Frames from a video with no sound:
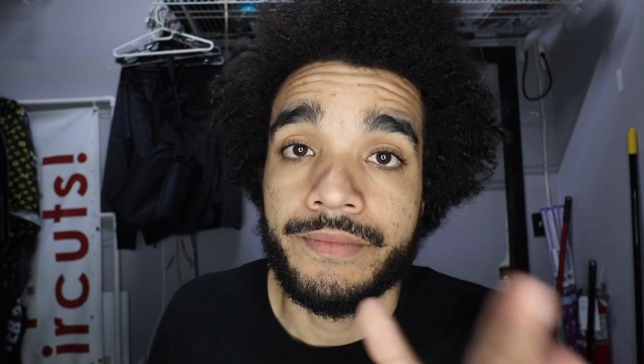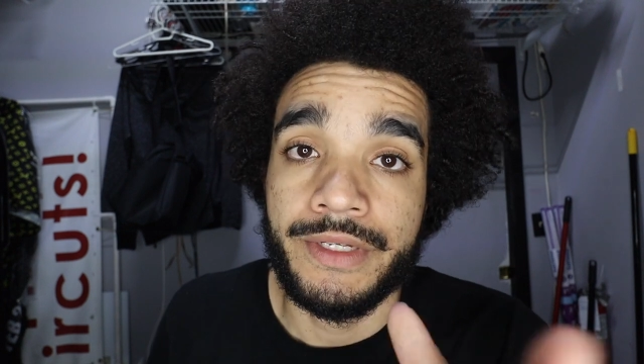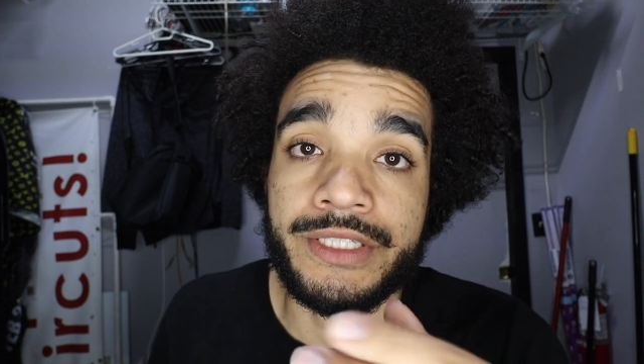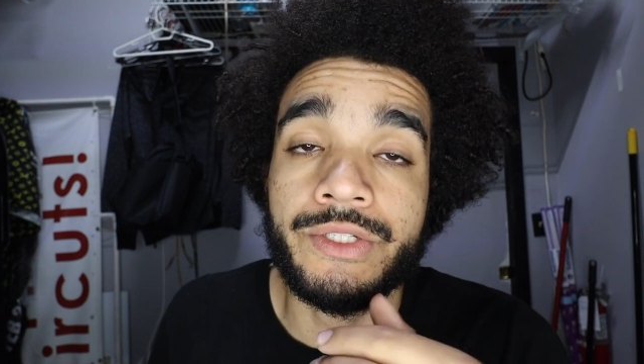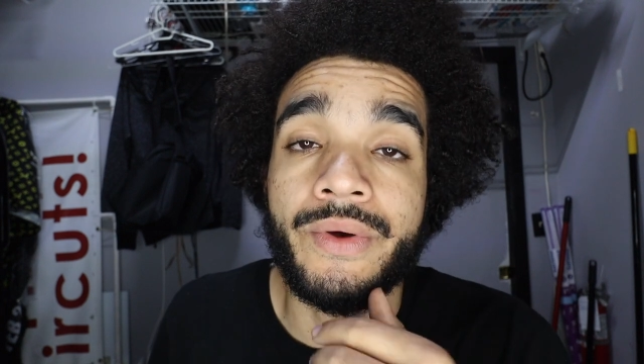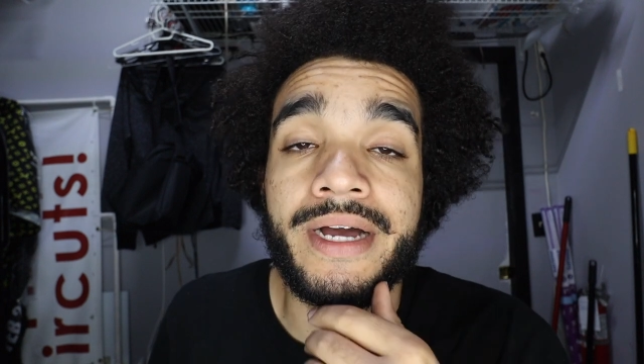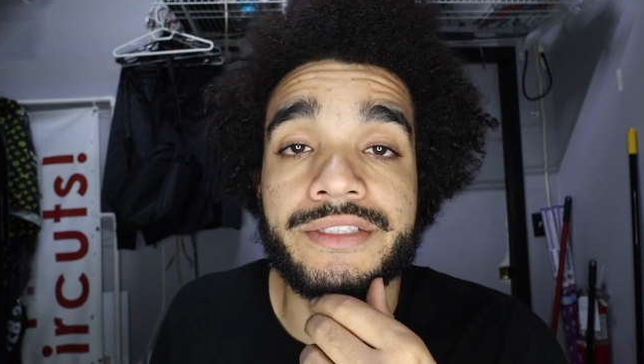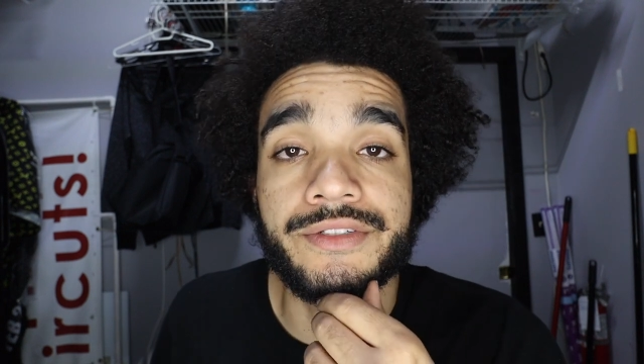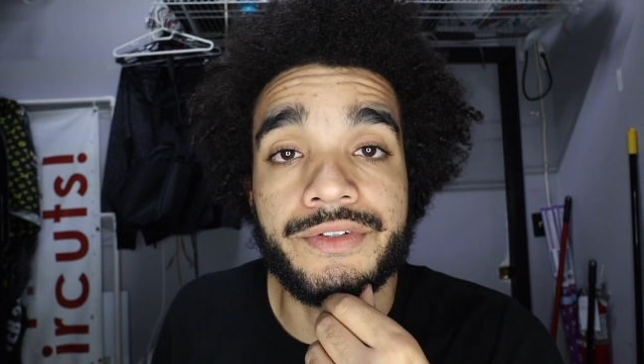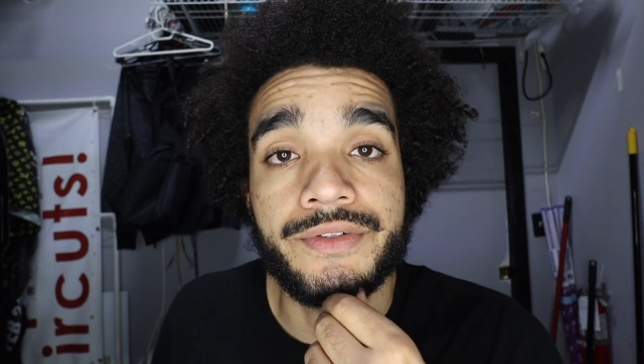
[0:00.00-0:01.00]
he still
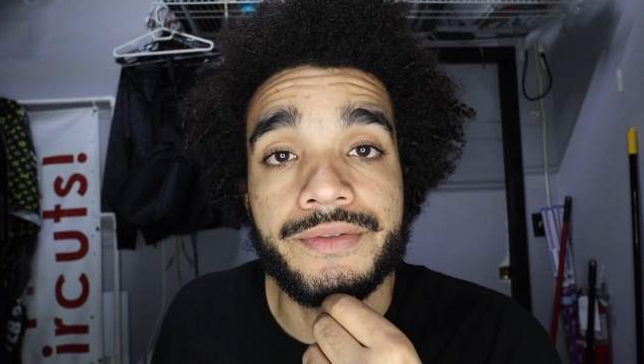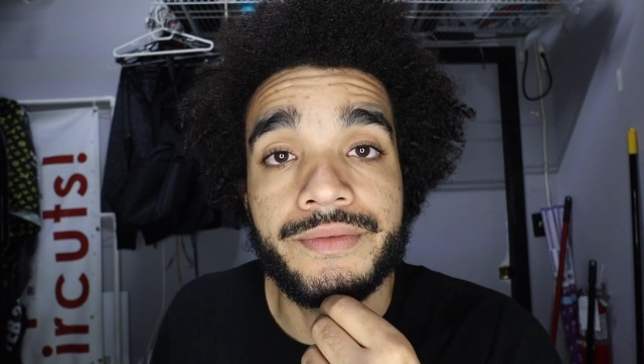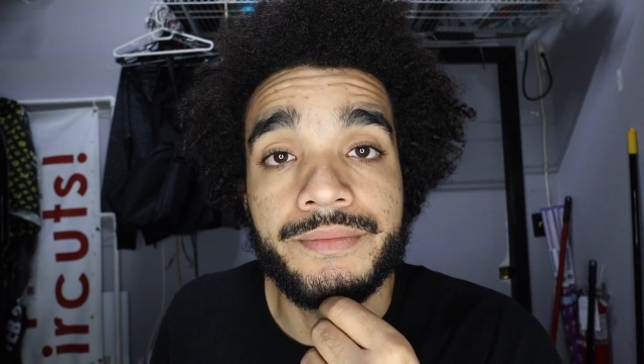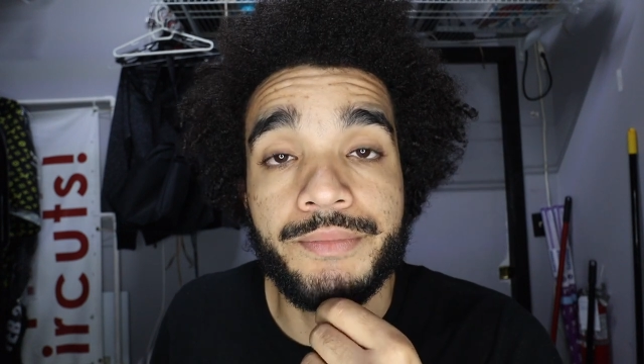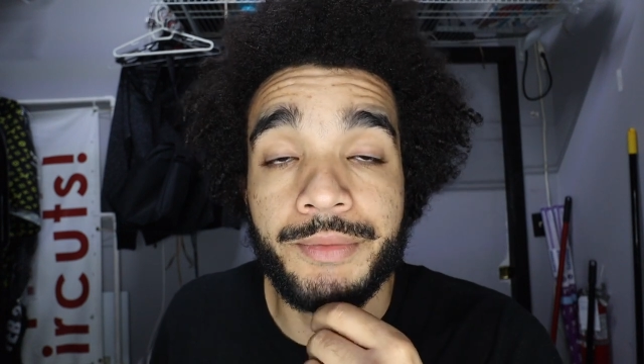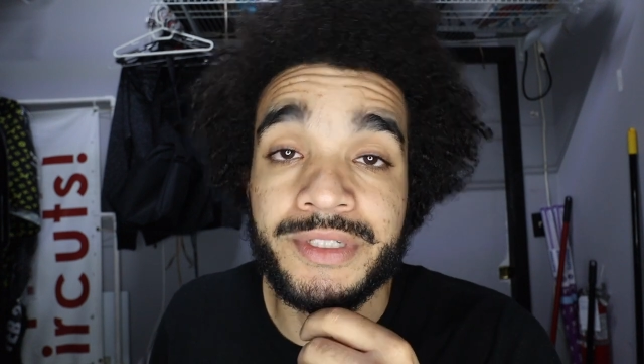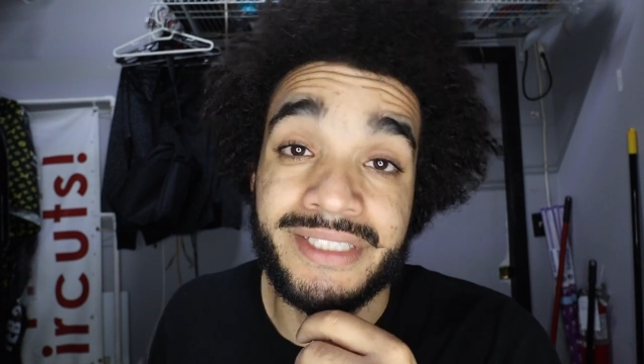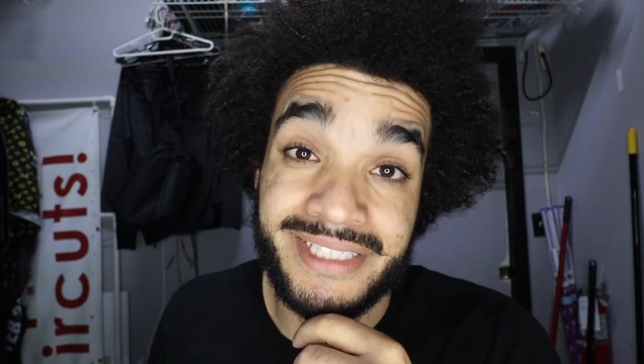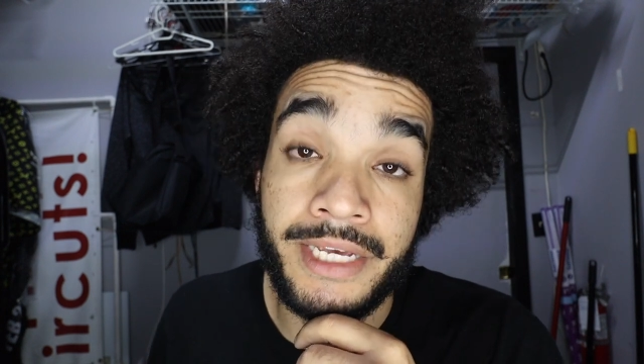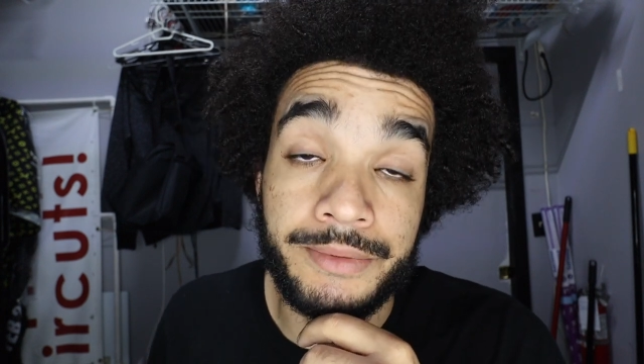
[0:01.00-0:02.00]
has a pretty much
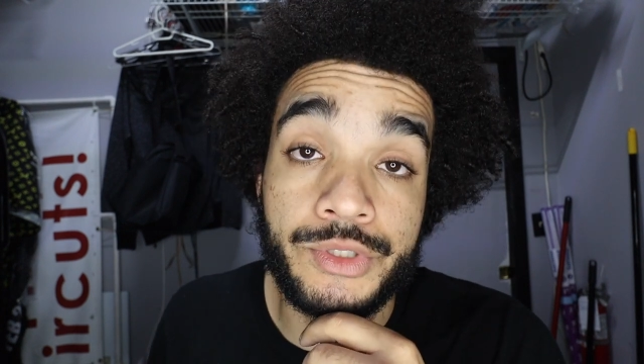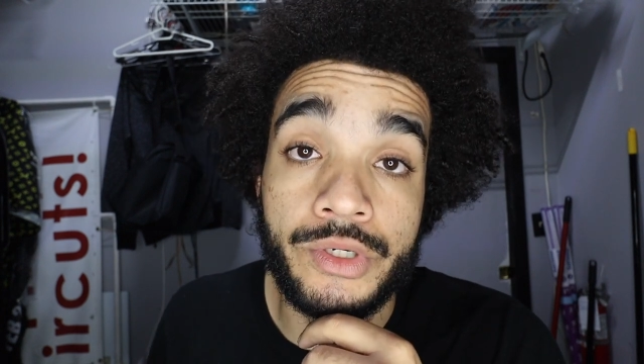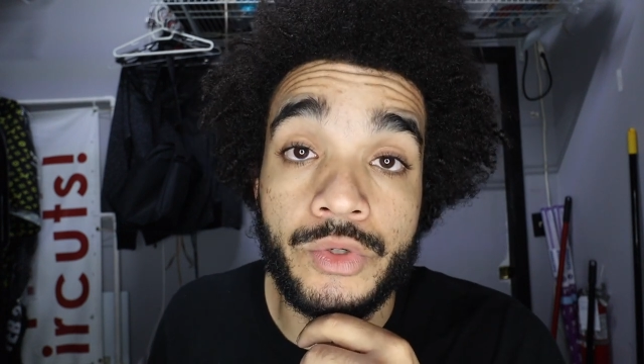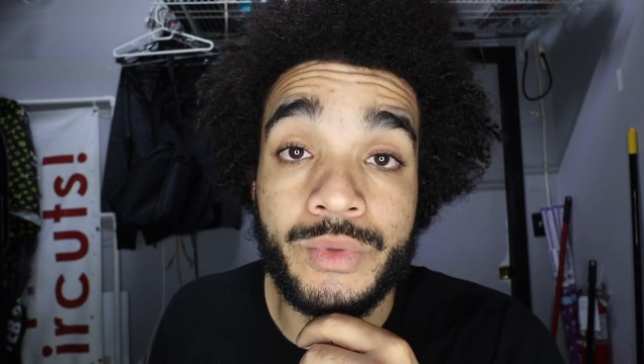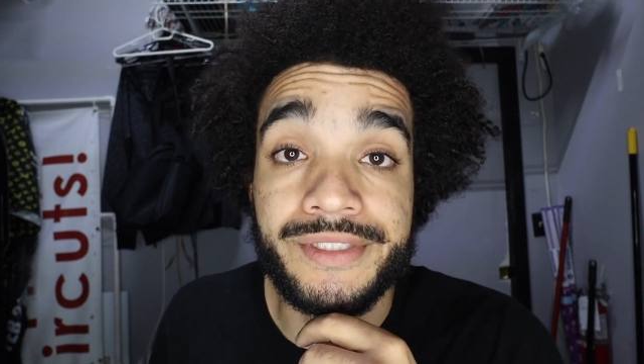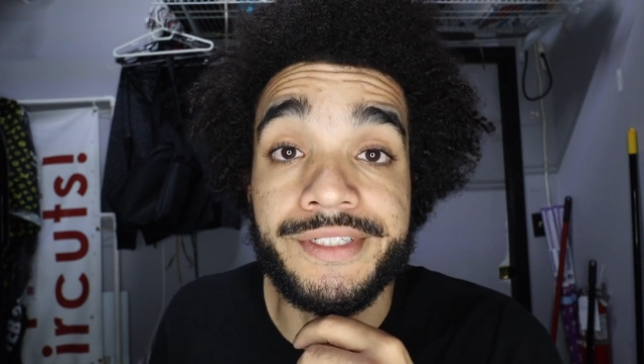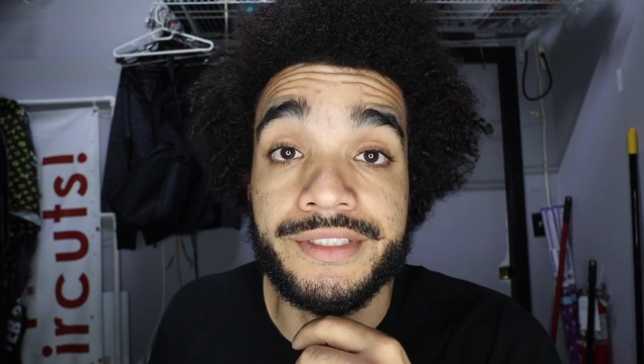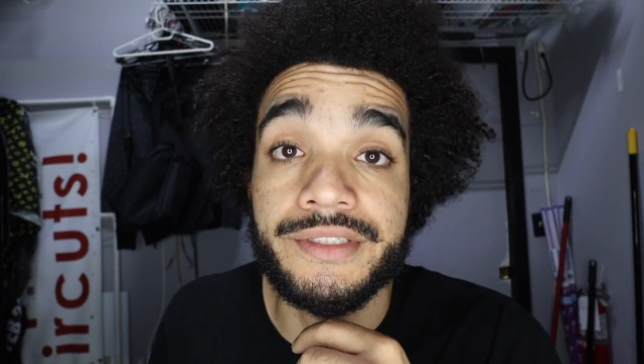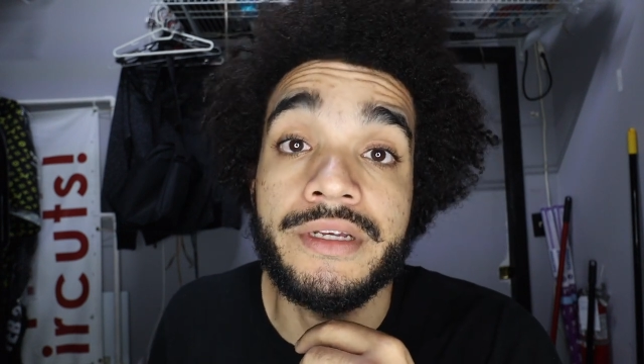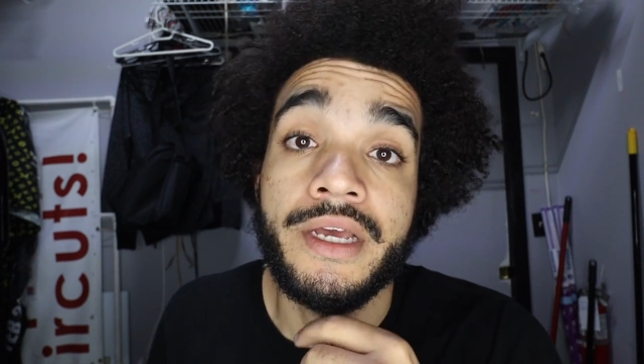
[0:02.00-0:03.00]
the same struggle, which
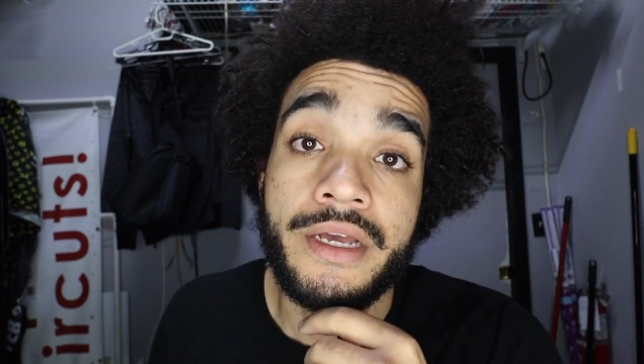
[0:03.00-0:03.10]
is,